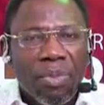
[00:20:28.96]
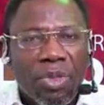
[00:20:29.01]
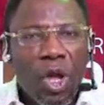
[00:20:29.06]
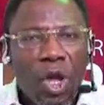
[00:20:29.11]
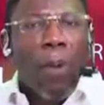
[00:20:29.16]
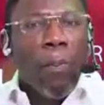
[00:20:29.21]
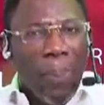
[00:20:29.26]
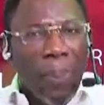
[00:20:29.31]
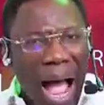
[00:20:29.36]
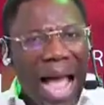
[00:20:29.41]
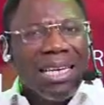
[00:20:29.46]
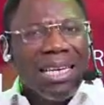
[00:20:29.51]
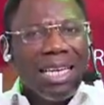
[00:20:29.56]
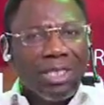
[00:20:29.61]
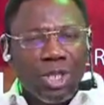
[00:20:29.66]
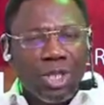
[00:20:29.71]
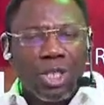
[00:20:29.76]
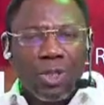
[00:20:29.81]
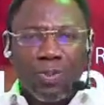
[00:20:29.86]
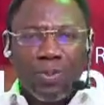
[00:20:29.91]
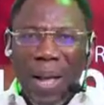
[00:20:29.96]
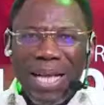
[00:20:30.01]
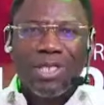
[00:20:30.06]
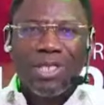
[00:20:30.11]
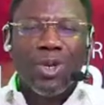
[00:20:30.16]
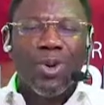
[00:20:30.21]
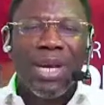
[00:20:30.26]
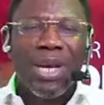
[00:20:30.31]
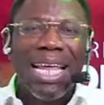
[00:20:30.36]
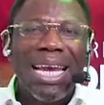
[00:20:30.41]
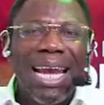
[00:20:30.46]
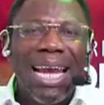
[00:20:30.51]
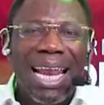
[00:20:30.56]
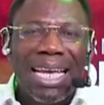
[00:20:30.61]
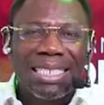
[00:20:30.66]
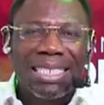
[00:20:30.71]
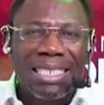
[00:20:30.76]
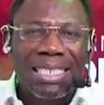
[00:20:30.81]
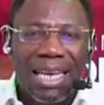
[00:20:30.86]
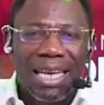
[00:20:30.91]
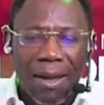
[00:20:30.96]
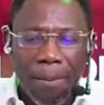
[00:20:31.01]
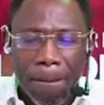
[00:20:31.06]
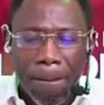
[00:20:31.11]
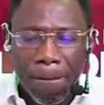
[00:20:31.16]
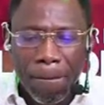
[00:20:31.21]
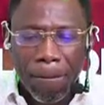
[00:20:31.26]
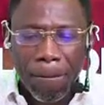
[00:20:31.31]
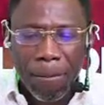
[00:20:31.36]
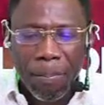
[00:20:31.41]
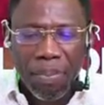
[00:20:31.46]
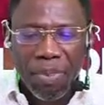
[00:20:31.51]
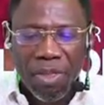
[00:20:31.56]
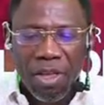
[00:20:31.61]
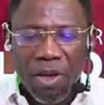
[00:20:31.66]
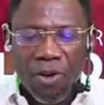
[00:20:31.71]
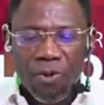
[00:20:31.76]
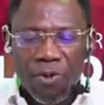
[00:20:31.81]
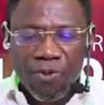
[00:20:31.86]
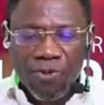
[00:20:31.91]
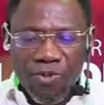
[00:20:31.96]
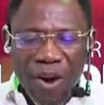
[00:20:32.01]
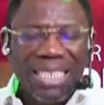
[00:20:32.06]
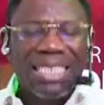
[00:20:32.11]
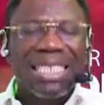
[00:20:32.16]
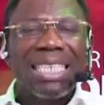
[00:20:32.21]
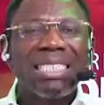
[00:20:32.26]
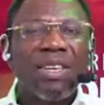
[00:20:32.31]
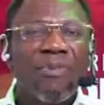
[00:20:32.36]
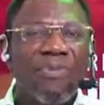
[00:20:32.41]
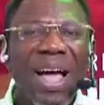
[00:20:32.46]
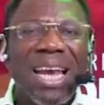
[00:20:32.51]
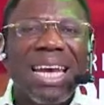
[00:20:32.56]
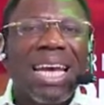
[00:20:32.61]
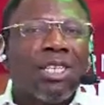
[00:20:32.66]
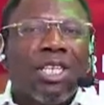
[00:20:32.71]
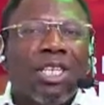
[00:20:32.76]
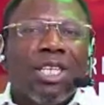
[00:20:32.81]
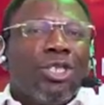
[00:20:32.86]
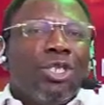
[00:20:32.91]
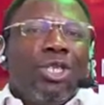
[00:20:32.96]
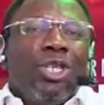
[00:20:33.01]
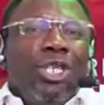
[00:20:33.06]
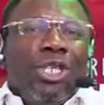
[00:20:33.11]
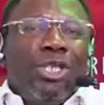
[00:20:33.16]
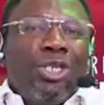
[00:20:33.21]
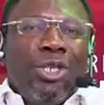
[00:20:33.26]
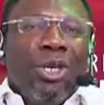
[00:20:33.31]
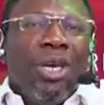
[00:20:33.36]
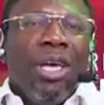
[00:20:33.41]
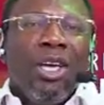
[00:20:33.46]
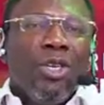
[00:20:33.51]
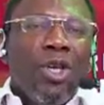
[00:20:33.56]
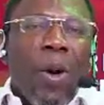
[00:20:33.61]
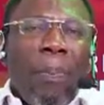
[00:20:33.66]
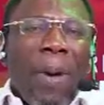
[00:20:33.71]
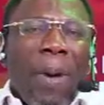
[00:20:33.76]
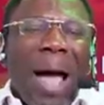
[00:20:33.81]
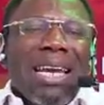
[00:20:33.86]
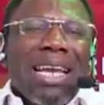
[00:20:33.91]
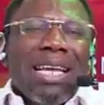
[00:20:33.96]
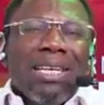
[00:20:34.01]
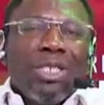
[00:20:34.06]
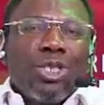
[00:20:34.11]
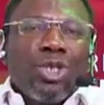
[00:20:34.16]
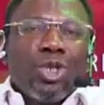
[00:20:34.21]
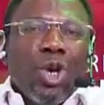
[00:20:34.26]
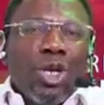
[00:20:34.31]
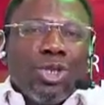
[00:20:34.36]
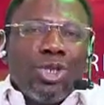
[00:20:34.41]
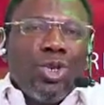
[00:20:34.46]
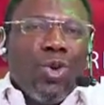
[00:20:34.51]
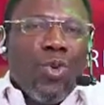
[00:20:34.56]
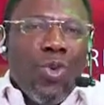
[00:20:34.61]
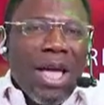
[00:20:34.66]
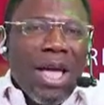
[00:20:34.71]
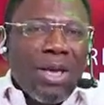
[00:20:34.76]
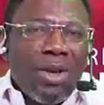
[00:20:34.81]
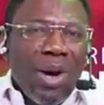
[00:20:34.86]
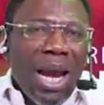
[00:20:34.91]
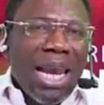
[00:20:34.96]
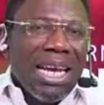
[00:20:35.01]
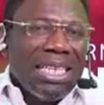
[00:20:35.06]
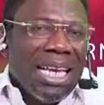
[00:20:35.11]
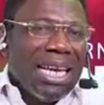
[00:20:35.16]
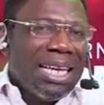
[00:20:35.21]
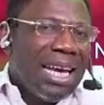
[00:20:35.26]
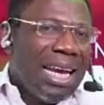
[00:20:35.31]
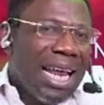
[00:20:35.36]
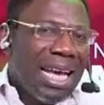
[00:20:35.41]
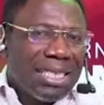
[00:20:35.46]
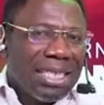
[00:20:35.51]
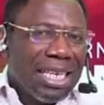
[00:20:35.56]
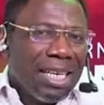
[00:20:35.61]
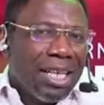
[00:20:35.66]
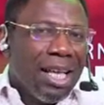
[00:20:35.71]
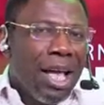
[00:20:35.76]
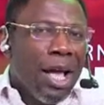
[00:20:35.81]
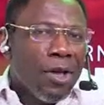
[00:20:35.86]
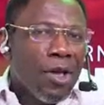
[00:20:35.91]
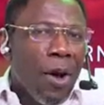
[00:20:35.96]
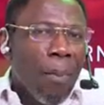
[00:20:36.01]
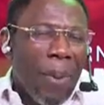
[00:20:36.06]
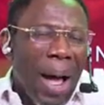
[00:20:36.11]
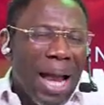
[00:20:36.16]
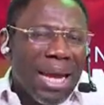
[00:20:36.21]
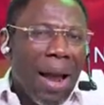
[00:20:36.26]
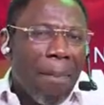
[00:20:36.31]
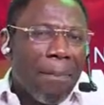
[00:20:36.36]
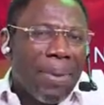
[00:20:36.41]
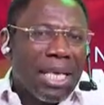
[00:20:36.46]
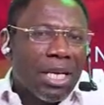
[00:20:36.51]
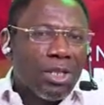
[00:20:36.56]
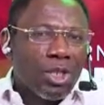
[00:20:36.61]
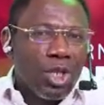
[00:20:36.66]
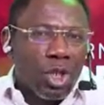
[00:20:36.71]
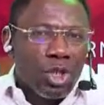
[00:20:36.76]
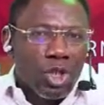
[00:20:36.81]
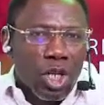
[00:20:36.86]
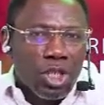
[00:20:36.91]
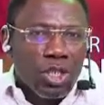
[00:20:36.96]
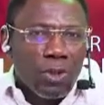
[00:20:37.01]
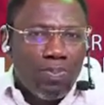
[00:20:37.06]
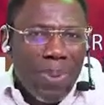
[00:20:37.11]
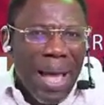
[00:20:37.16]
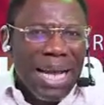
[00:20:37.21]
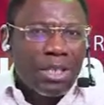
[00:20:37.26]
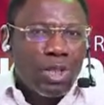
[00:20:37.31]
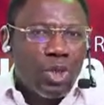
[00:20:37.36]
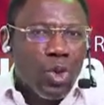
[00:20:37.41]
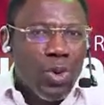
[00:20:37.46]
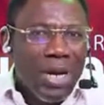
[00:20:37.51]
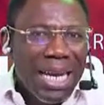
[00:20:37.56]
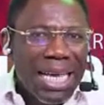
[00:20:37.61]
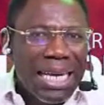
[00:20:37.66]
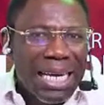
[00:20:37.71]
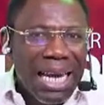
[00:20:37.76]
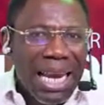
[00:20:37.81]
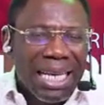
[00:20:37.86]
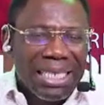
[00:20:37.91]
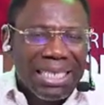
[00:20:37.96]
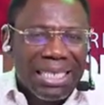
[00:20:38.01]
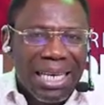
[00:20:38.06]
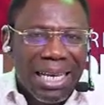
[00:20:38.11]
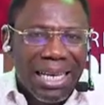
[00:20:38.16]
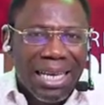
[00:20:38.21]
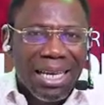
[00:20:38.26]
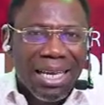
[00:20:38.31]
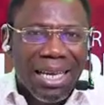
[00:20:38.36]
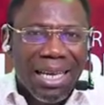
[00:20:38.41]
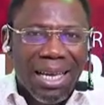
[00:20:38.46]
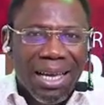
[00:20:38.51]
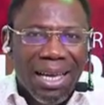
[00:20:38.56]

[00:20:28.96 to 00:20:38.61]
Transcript: Your partner suspects you needlessly. First is the fact that your partner distrusts you regularly. Then the next thing, your partner begins to suspect you needlessly.